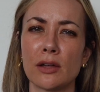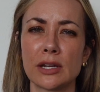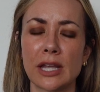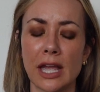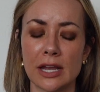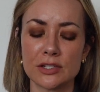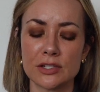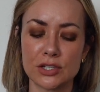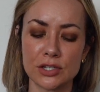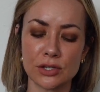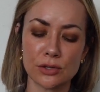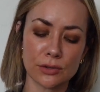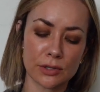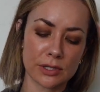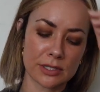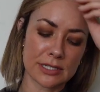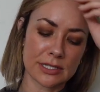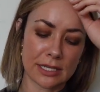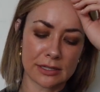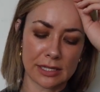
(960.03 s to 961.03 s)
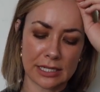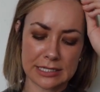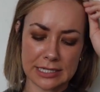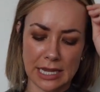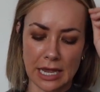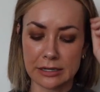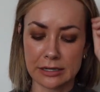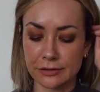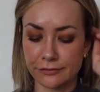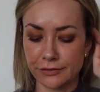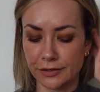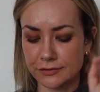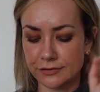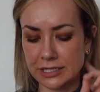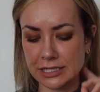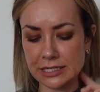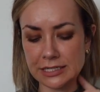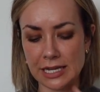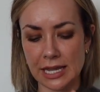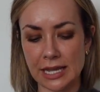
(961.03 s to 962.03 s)
to get to you. It can take like 10 to
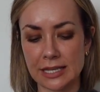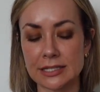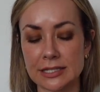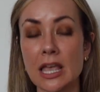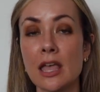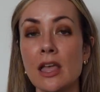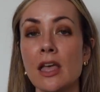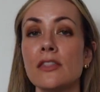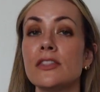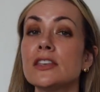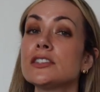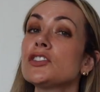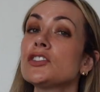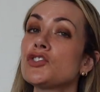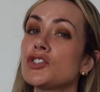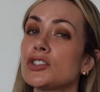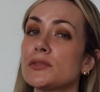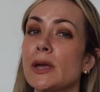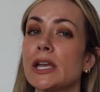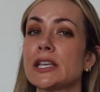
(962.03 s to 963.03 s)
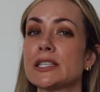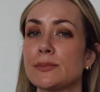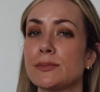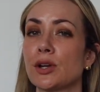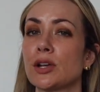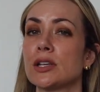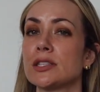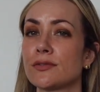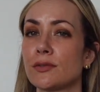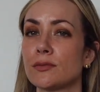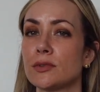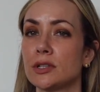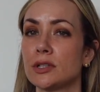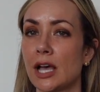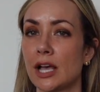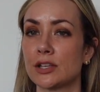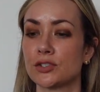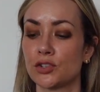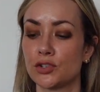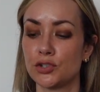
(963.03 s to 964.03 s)
15 days. This is just my experience from the
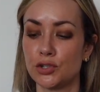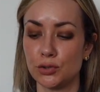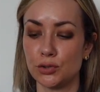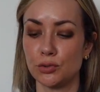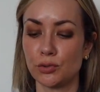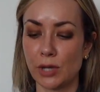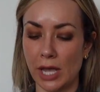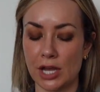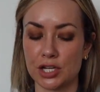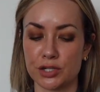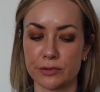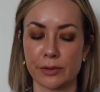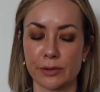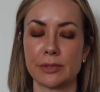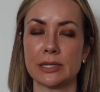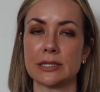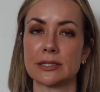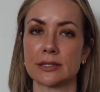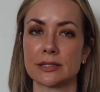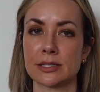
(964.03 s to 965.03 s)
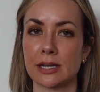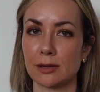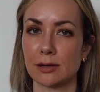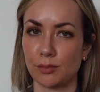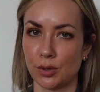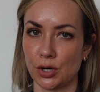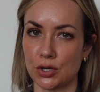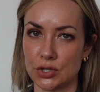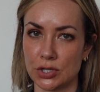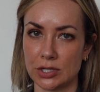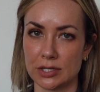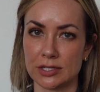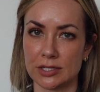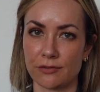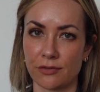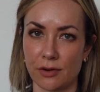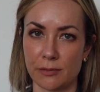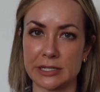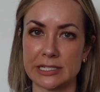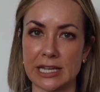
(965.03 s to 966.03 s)
last 2 cashmere pieces that I purchased
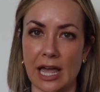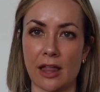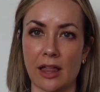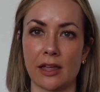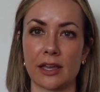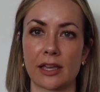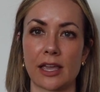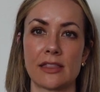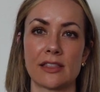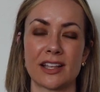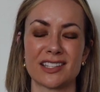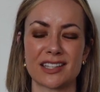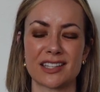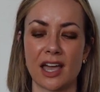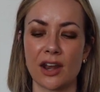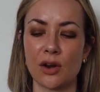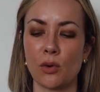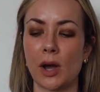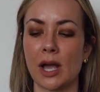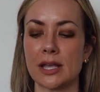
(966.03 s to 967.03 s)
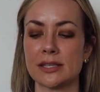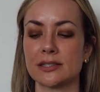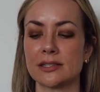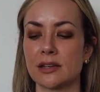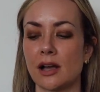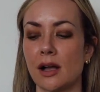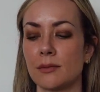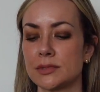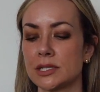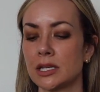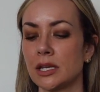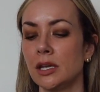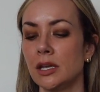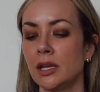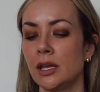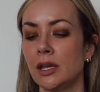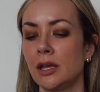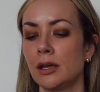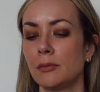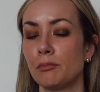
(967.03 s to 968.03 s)
from Italic. And that's kind of why I stopped
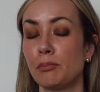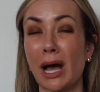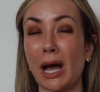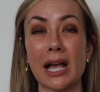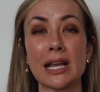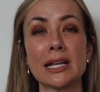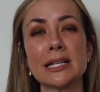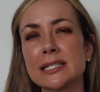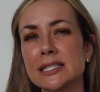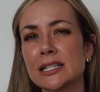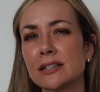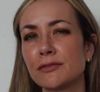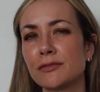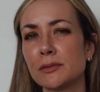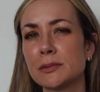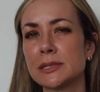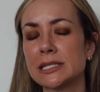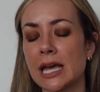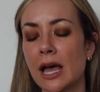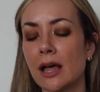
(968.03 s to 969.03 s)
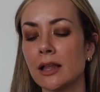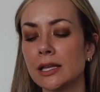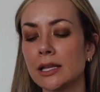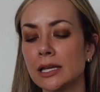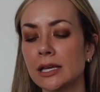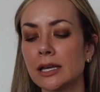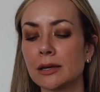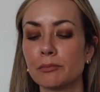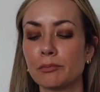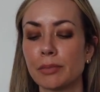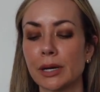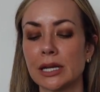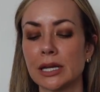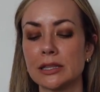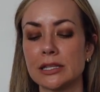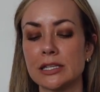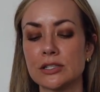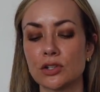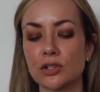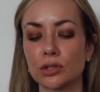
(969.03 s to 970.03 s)
buying stuff from Italic. But
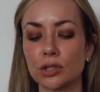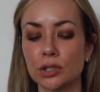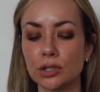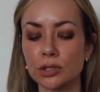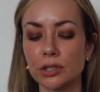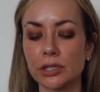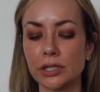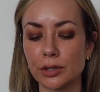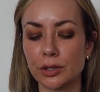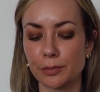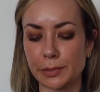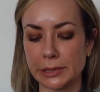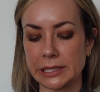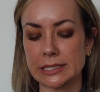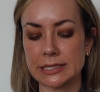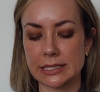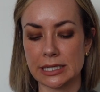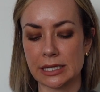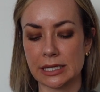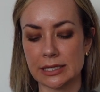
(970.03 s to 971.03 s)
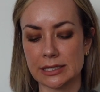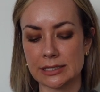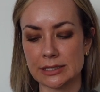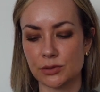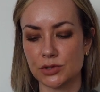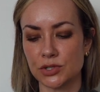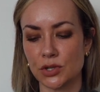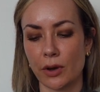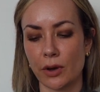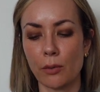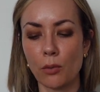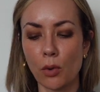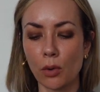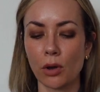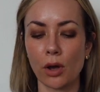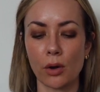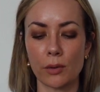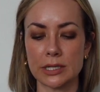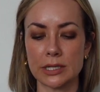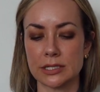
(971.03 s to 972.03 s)
these earlier pieces, so I won't
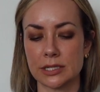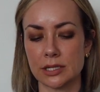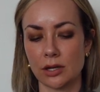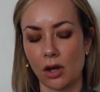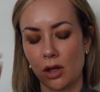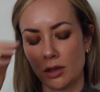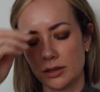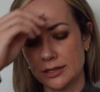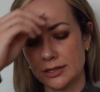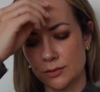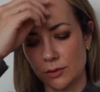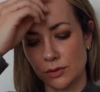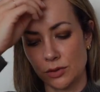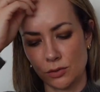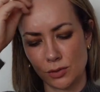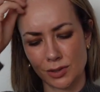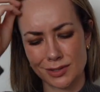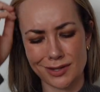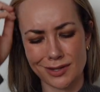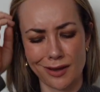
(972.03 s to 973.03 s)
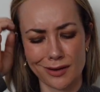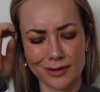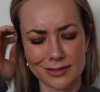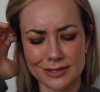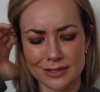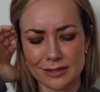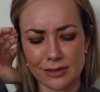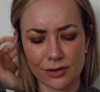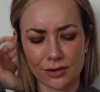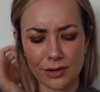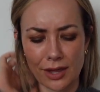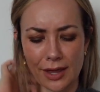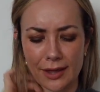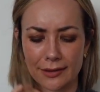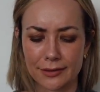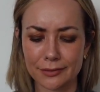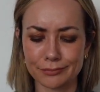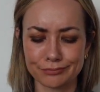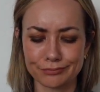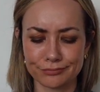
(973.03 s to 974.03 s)
go into all these with you because honestly, they're
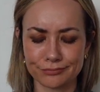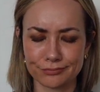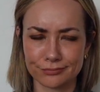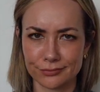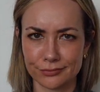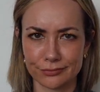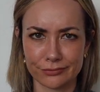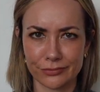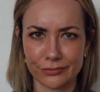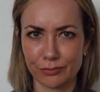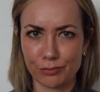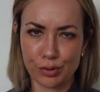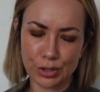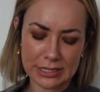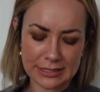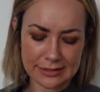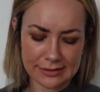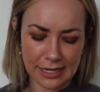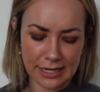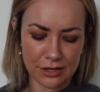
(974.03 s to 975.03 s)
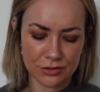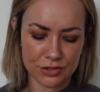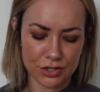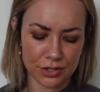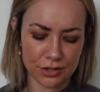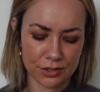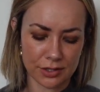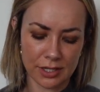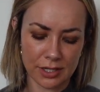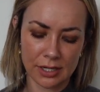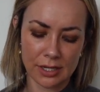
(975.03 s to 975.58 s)
like pretty standard,